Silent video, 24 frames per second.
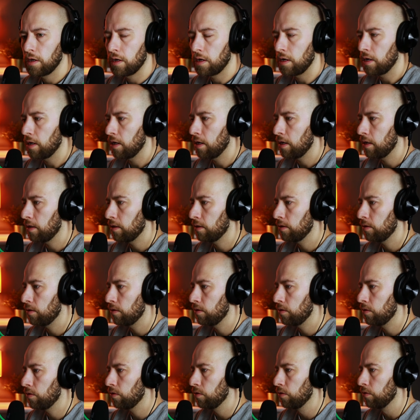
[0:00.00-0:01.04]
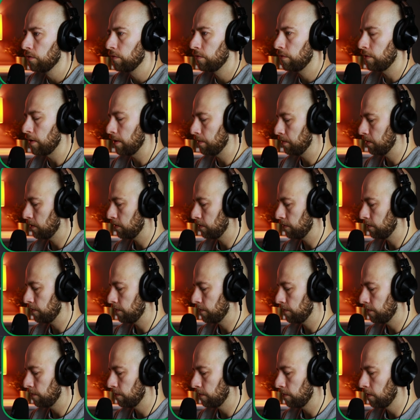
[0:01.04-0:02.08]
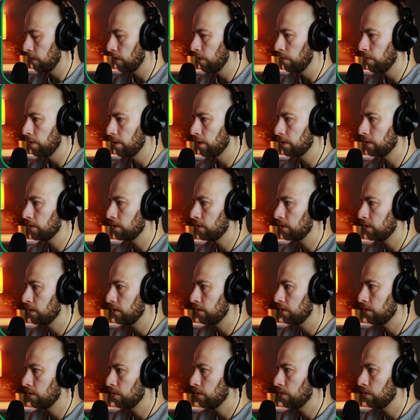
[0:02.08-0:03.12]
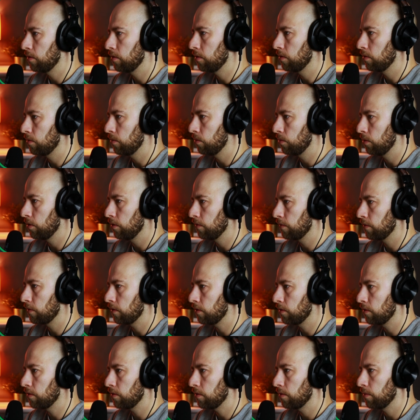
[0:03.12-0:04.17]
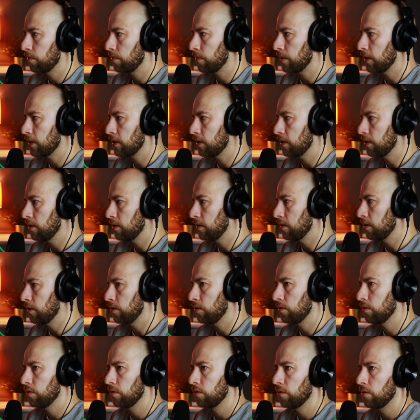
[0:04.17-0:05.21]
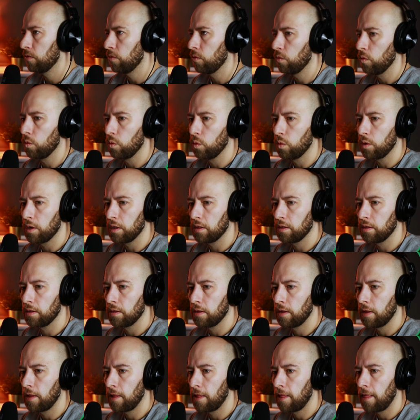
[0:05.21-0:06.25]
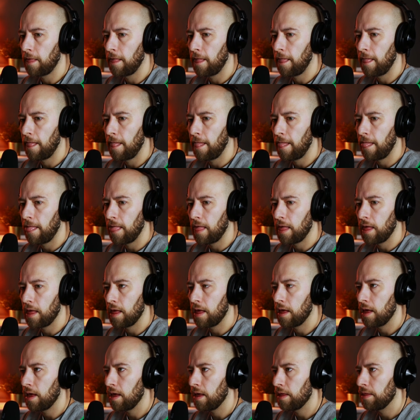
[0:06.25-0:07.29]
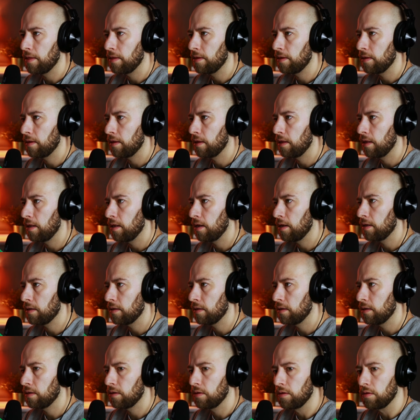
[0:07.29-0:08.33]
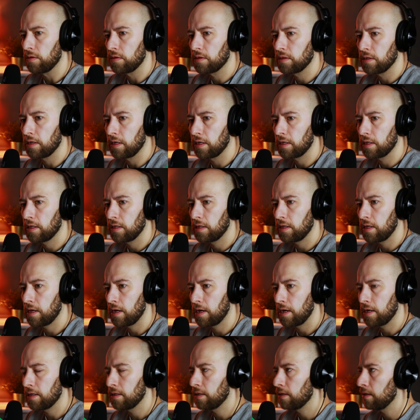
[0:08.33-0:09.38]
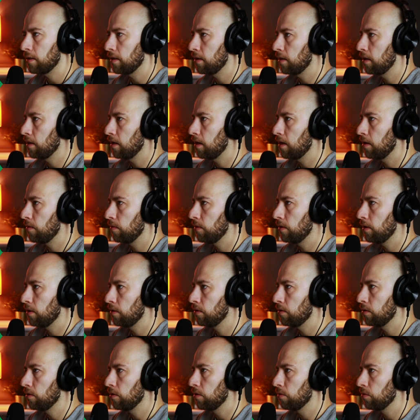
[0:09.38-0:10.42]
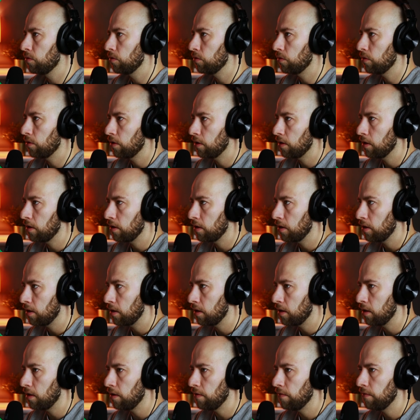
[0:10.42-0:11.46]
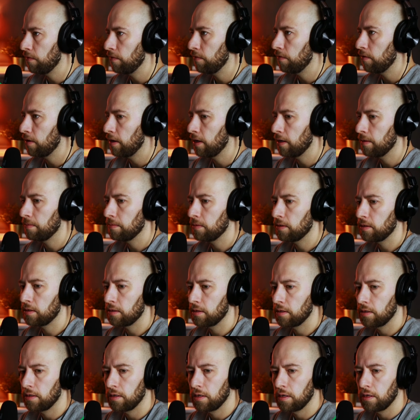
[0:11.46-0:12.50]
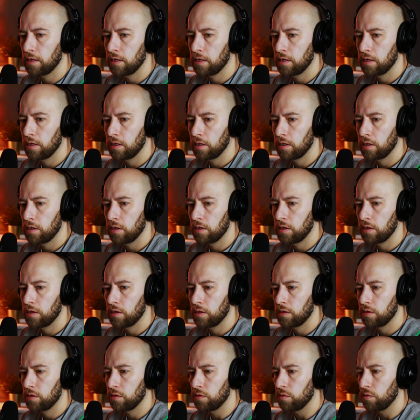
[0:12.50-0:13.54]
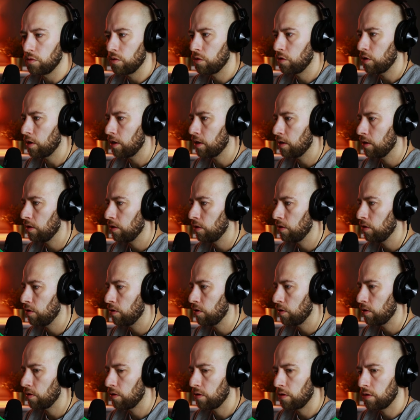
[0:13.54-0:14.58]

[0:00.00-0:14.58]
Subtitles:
and 2 frames forward we've got opacity to 1, and it looks like that. We need to go to keyframes to change